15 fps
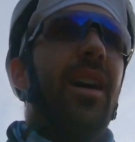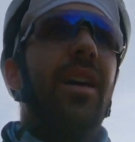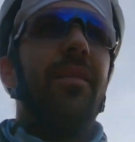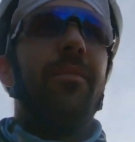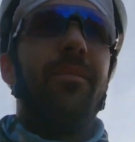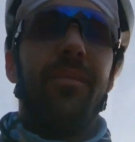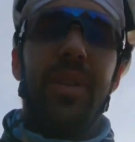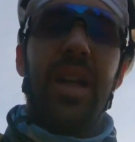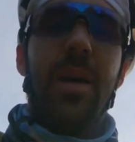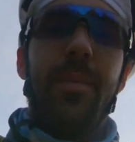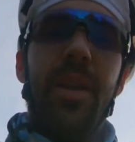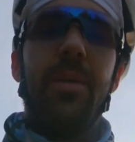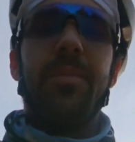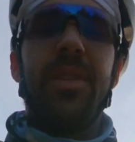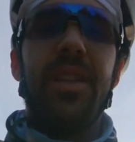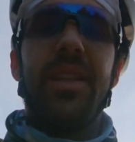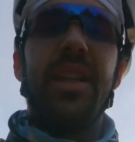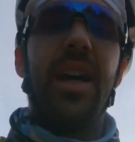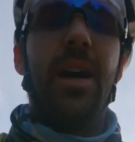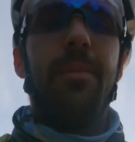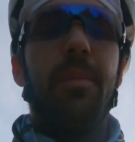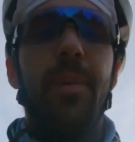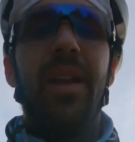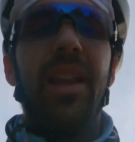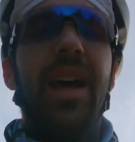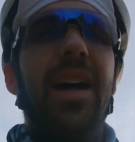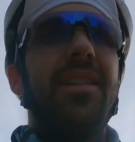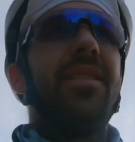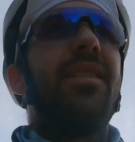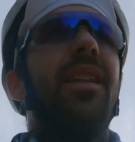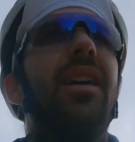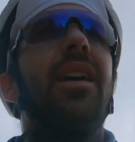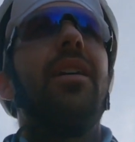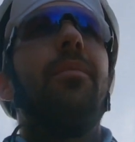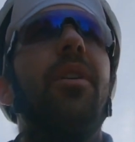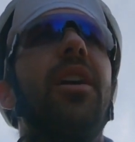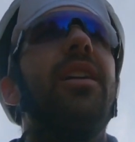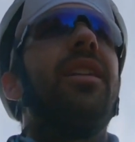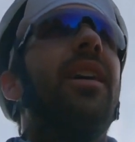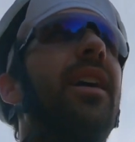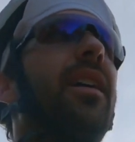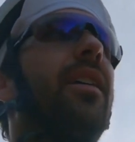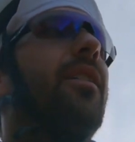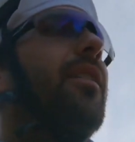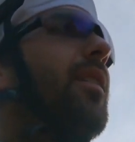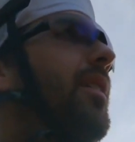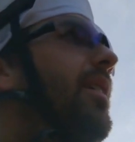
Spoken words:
I'm coming up to the top of my last climb right now.